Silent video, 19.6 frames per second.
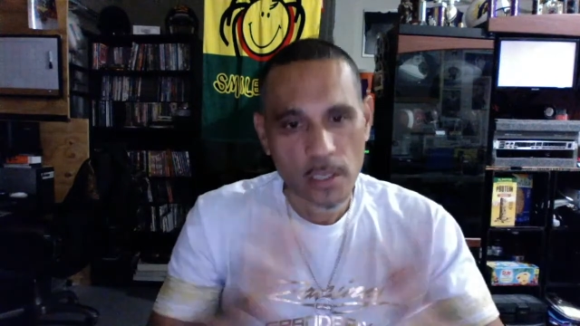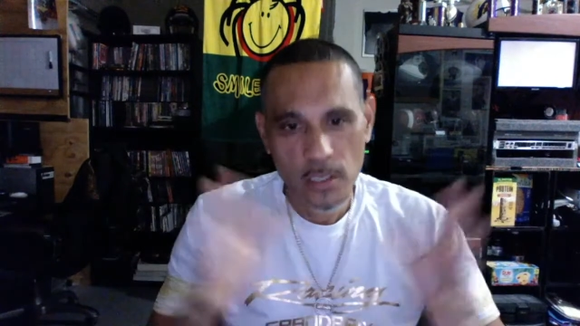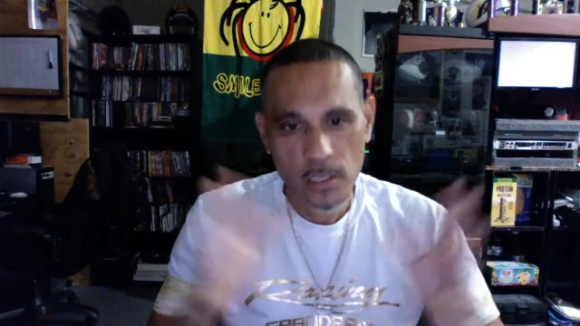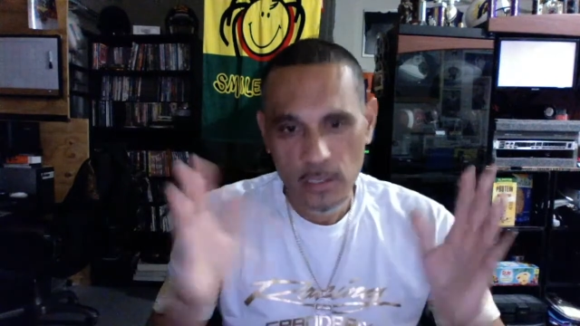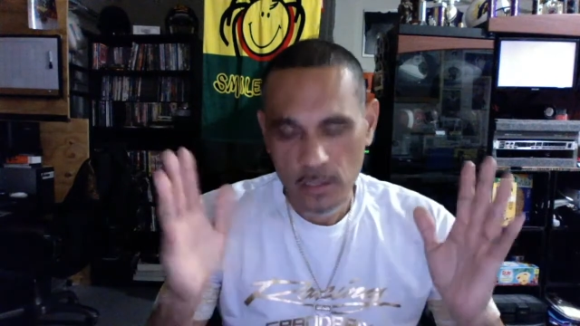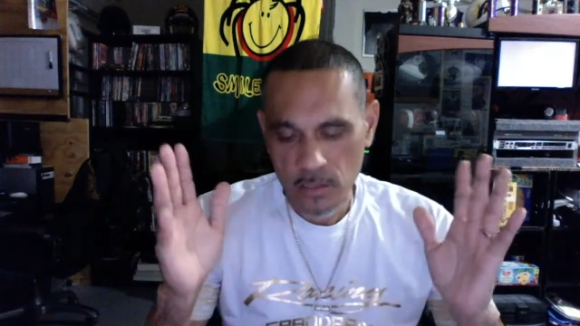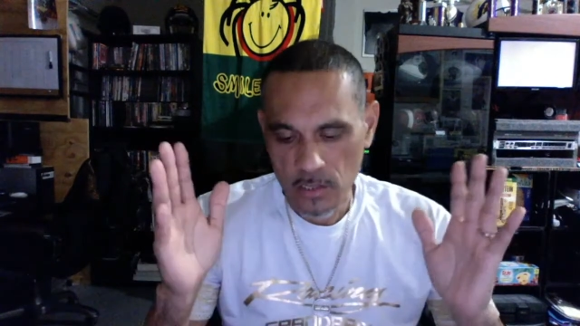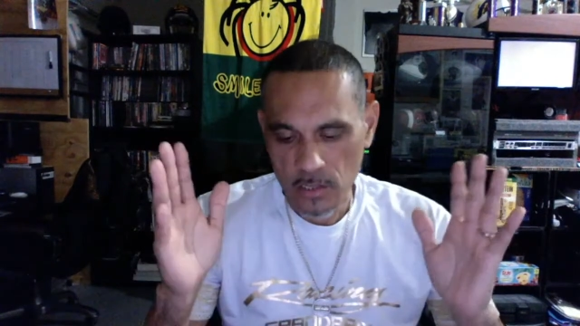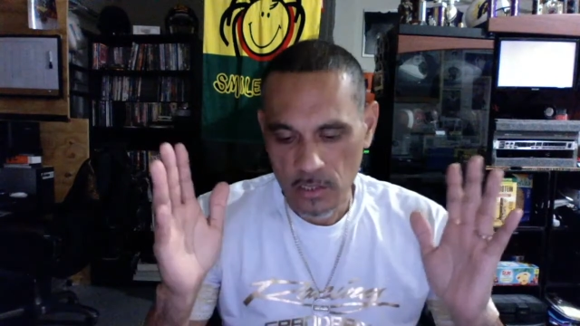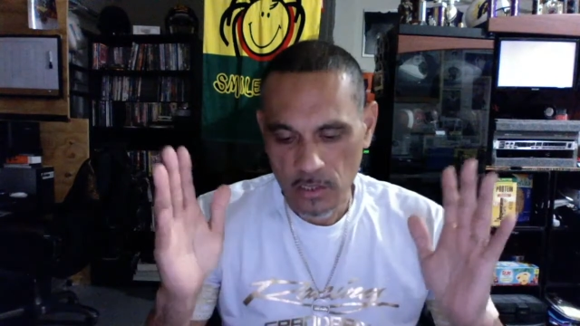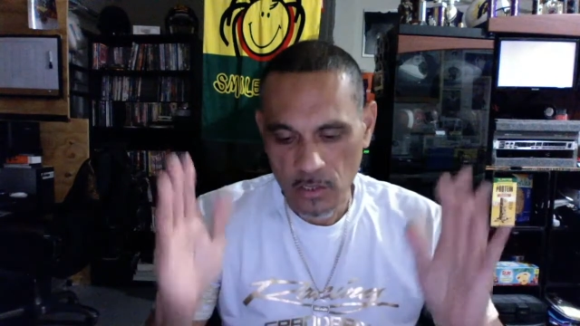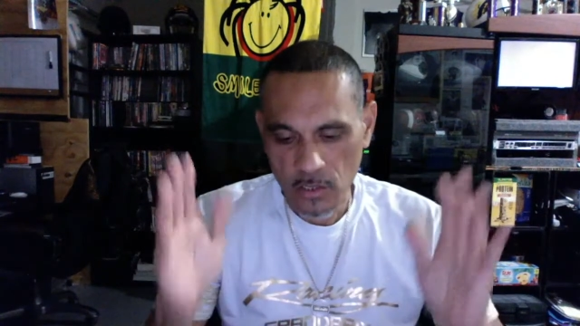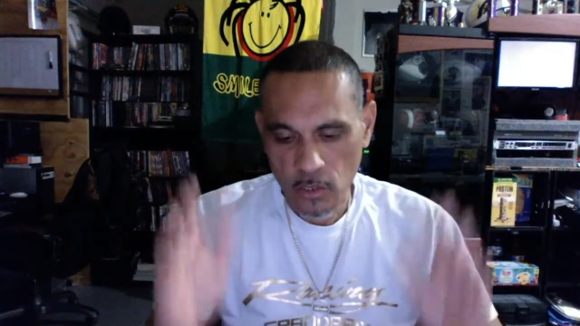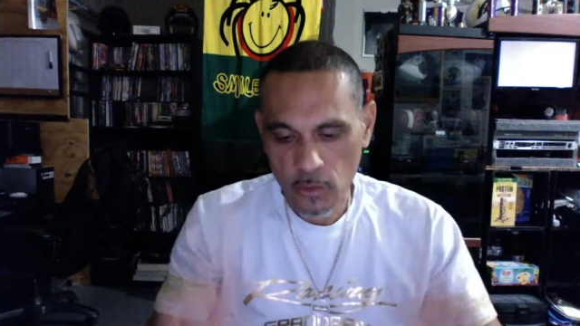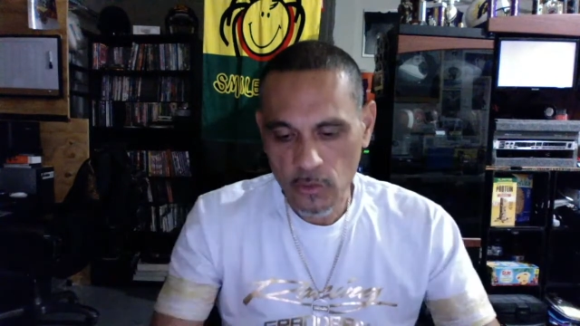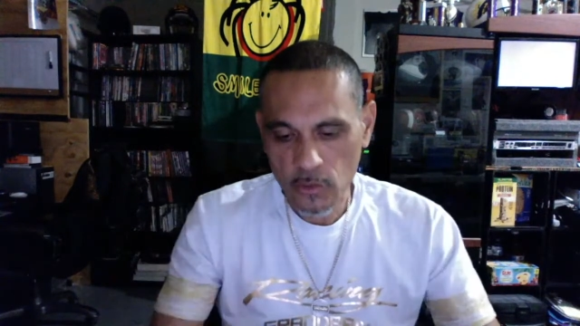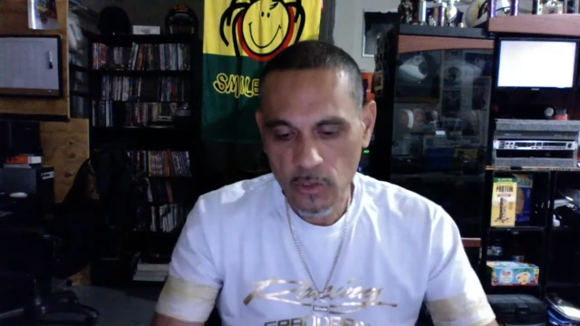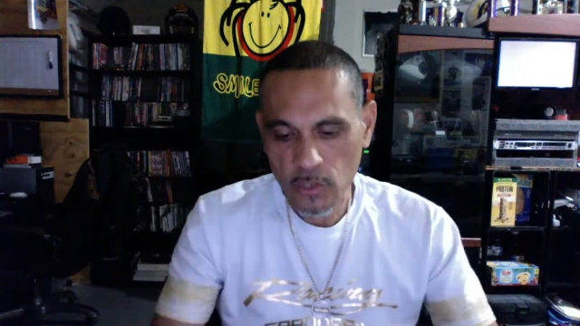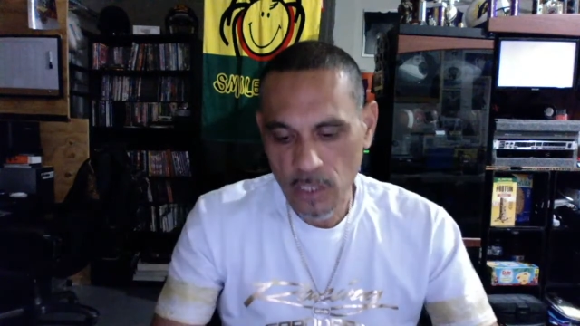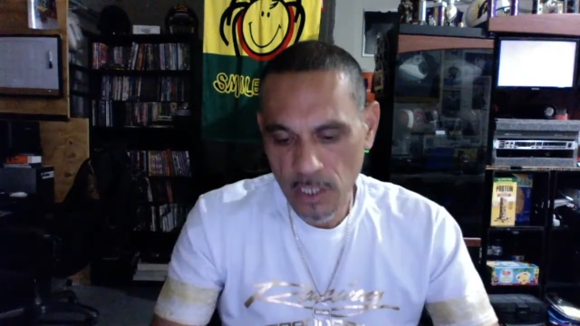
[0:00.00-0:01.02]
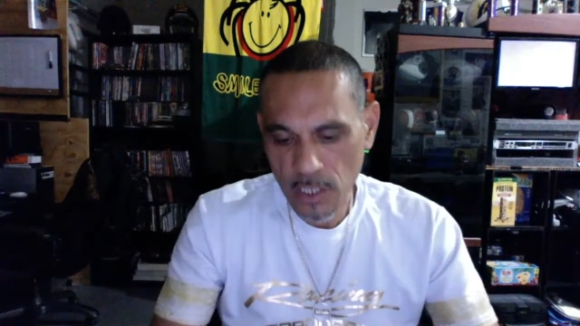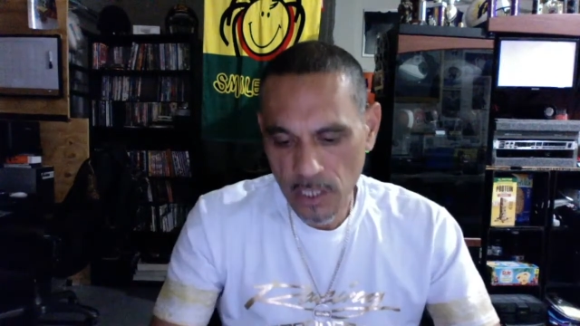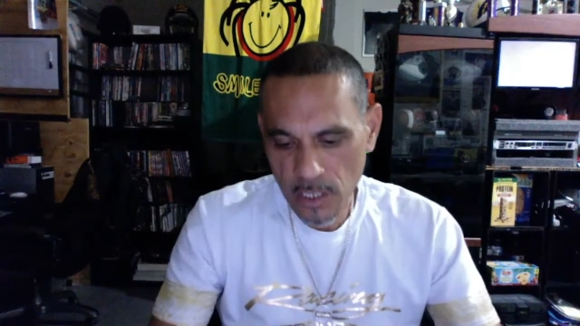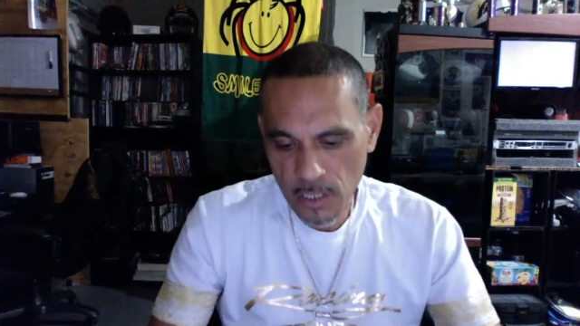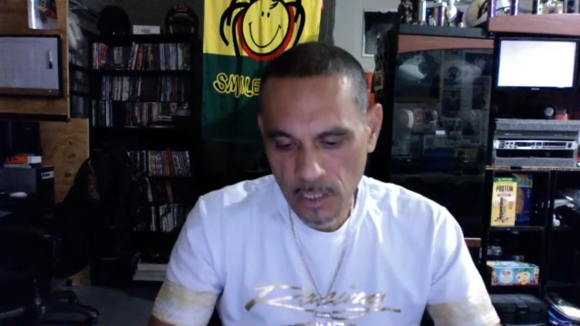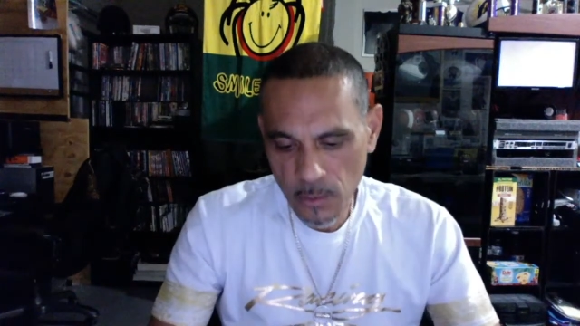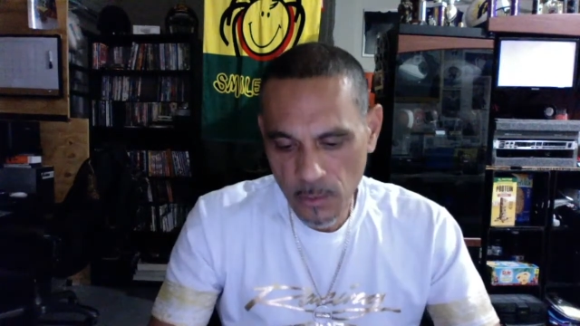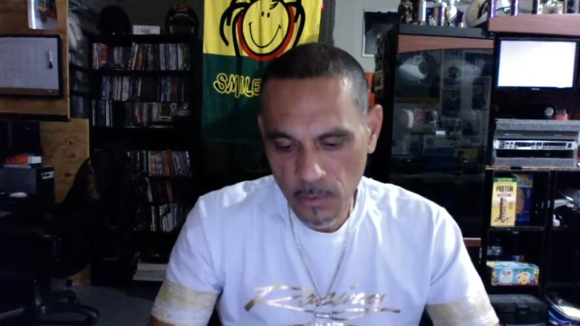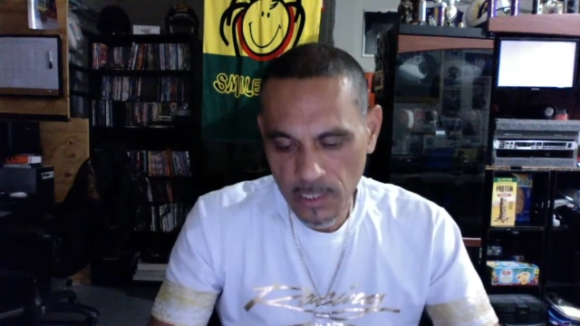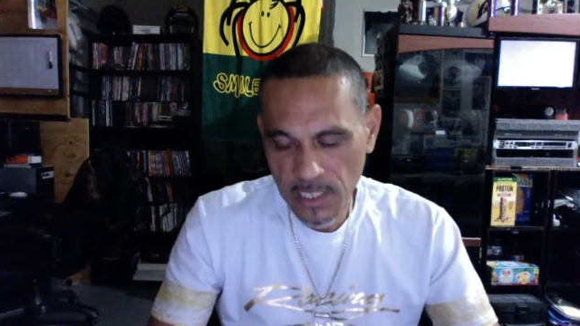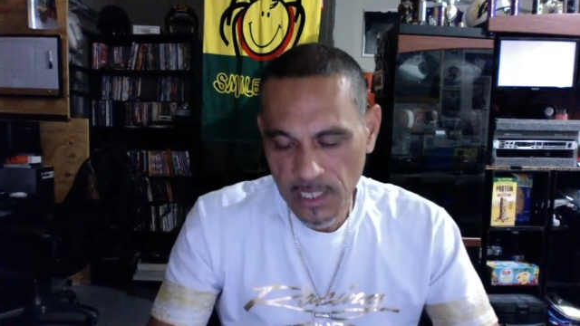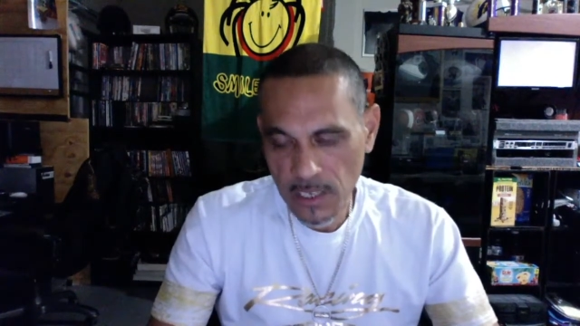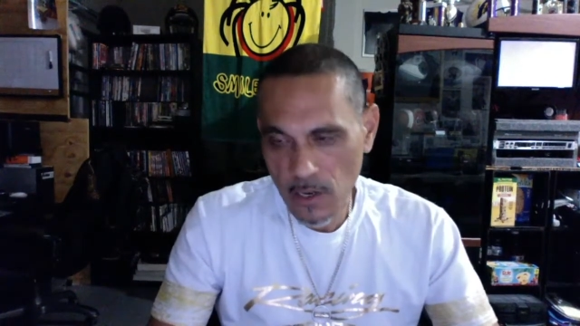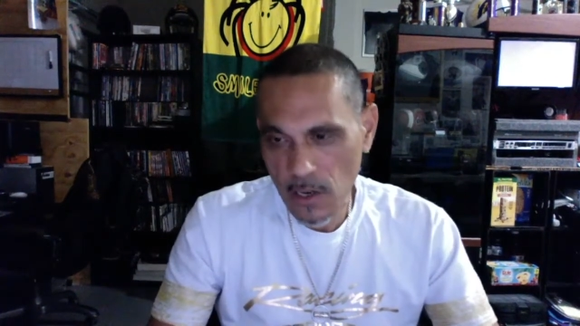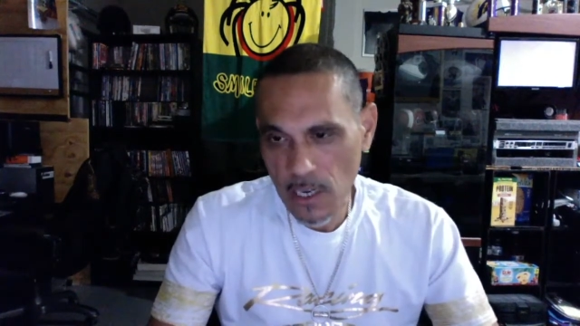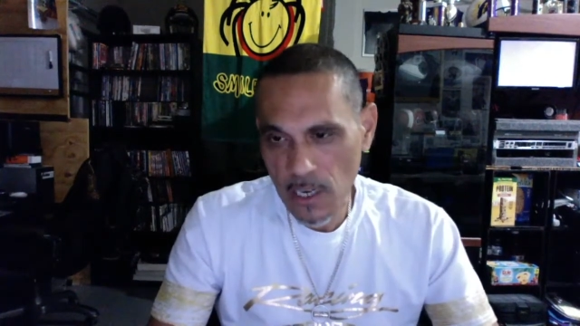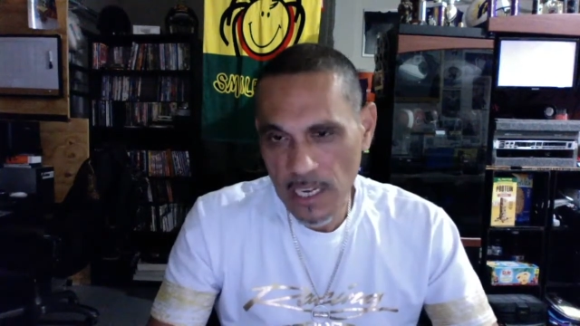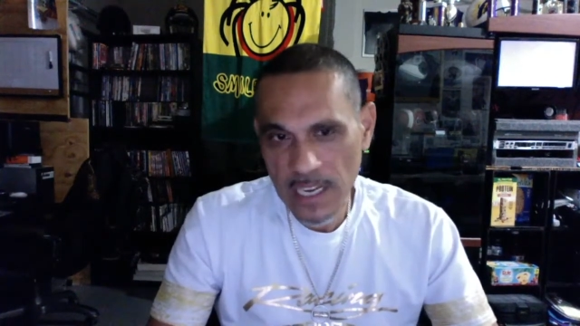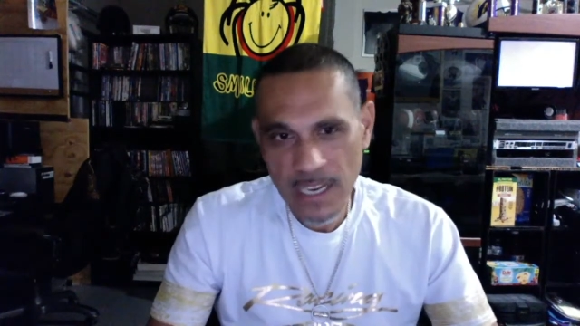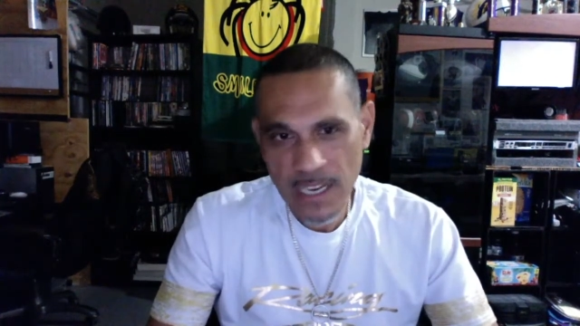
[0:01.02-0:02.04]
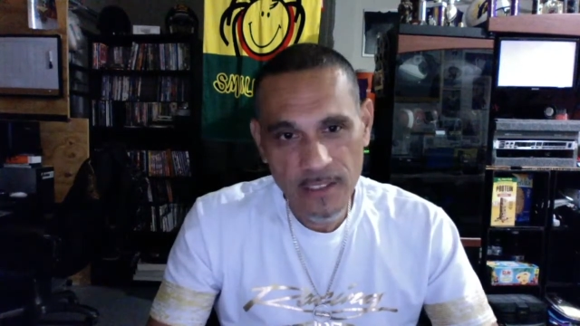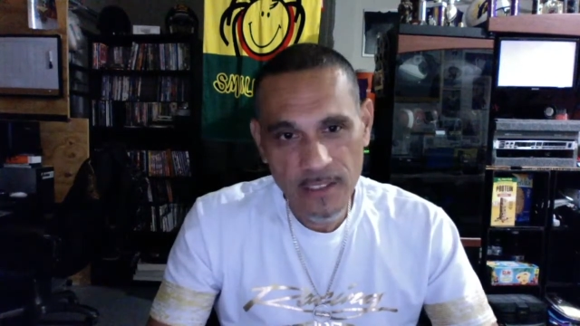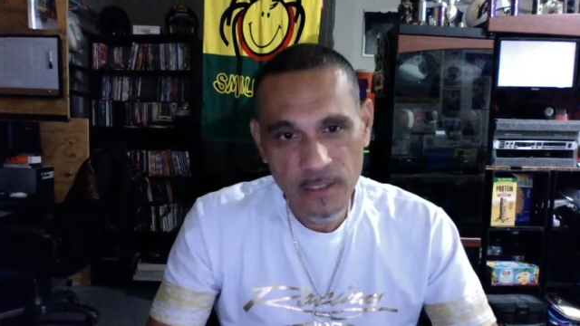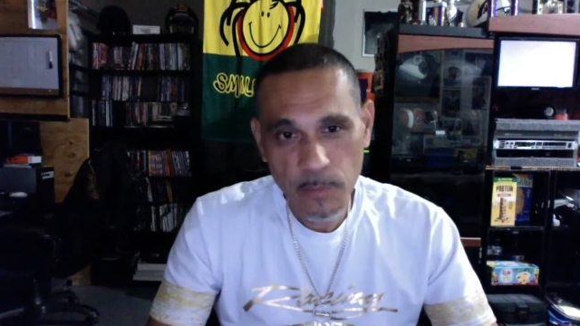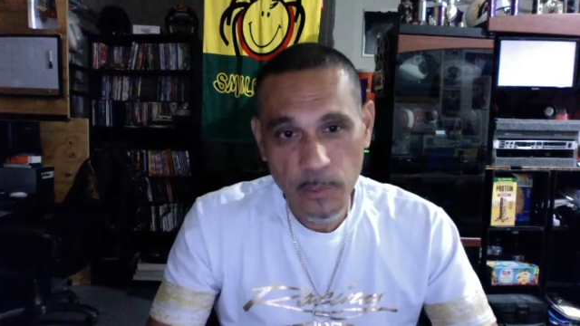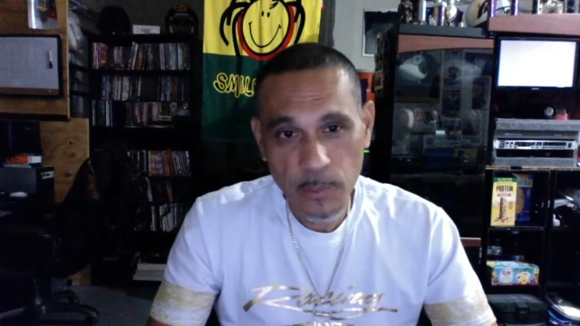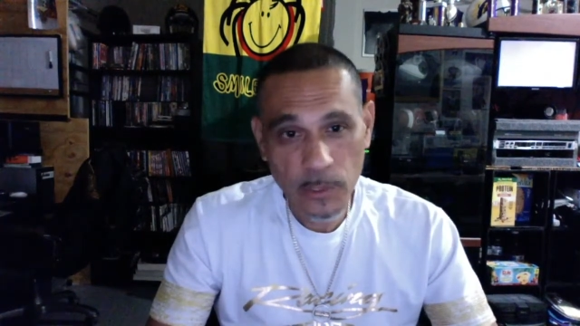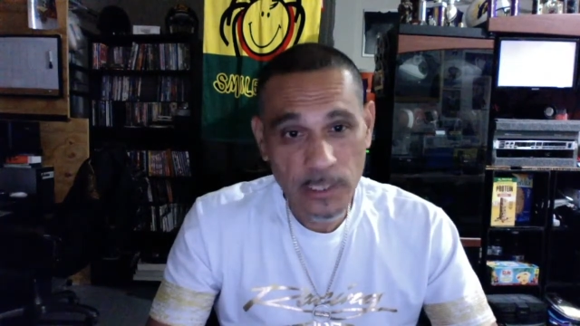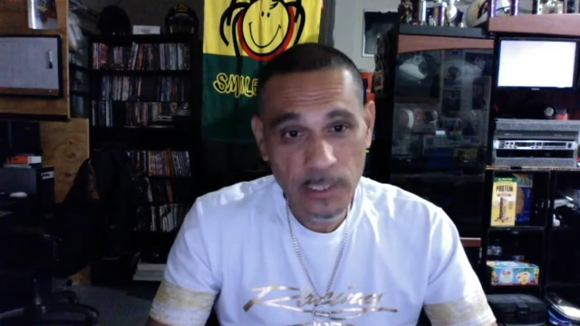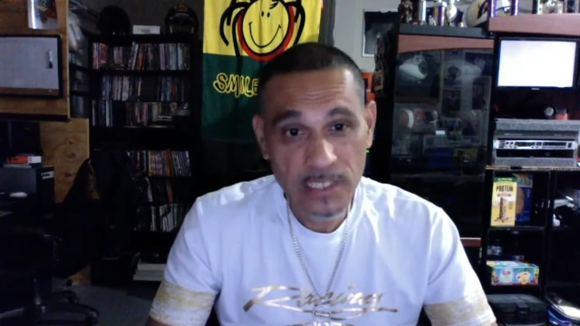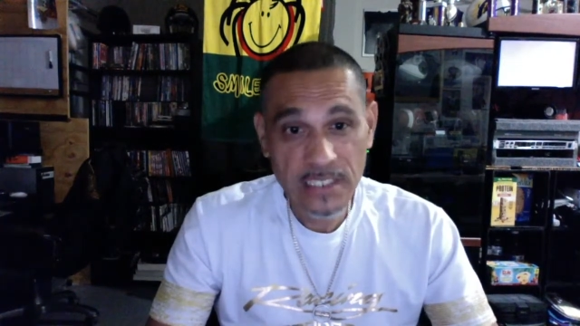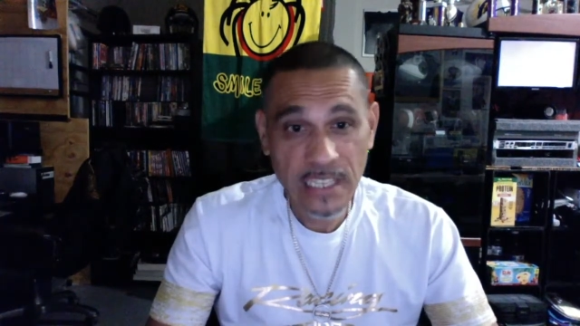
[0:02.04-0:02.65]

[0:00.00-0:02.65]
Just go to the, what they call that, the police,